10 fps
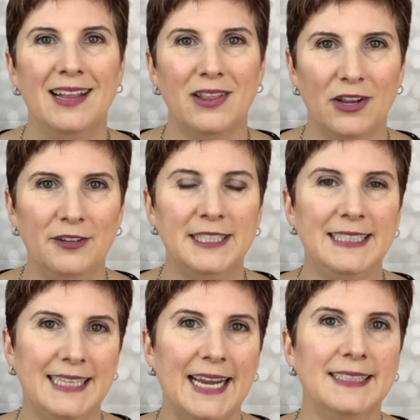Learn to
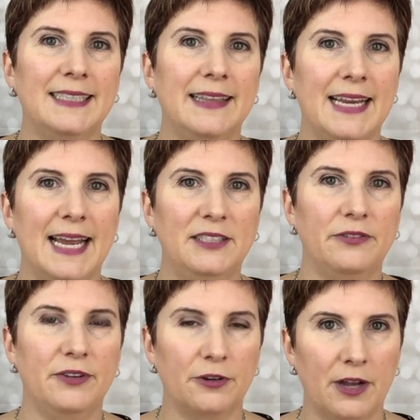dance at the edge
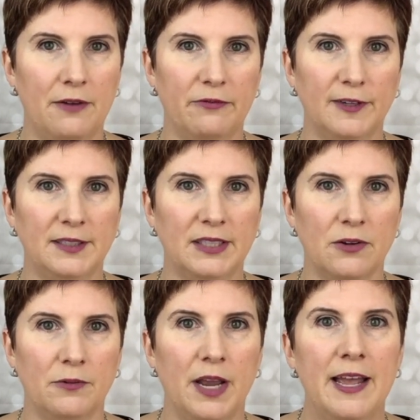of your comfort
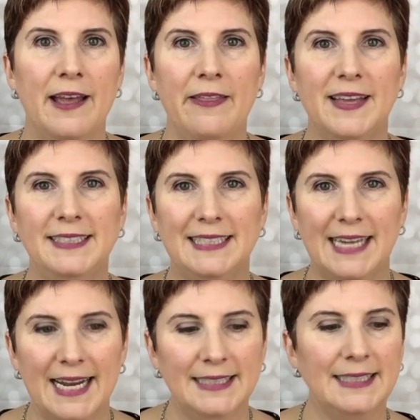zone. The
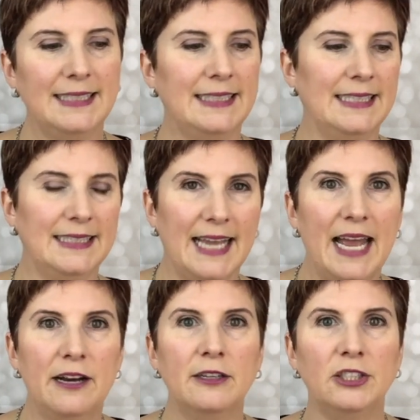dance is this
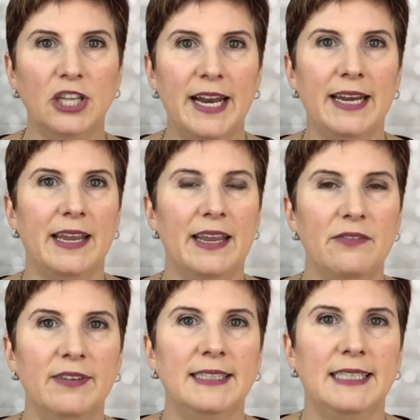energetic
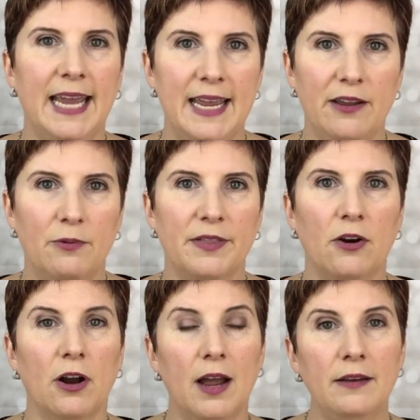give and take with
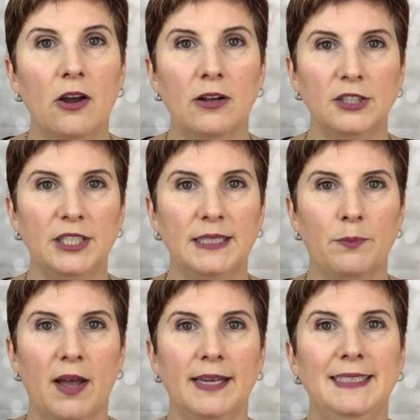our unconscious
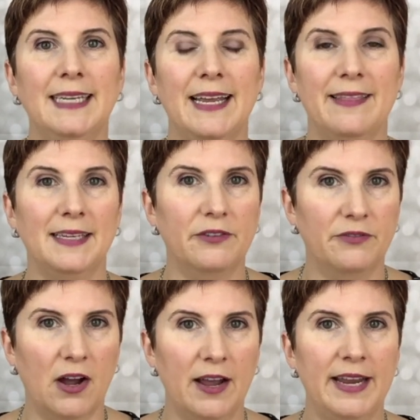mind, the
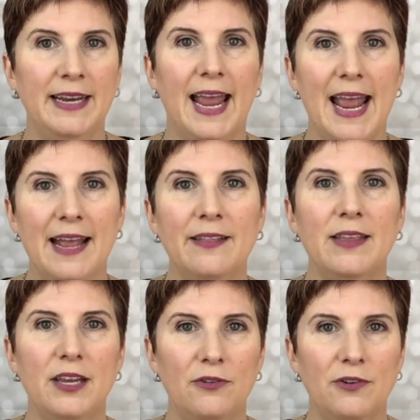divine, and
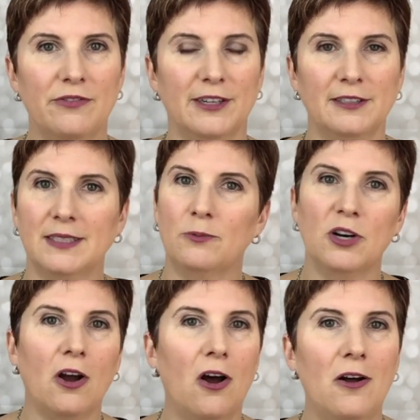the universe.
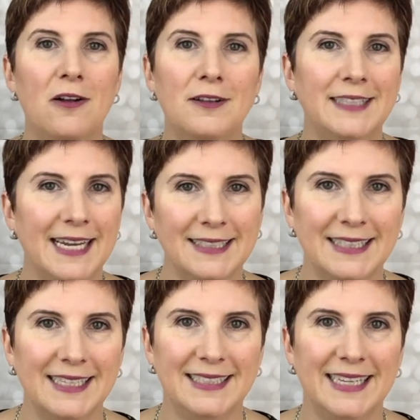We're all dancing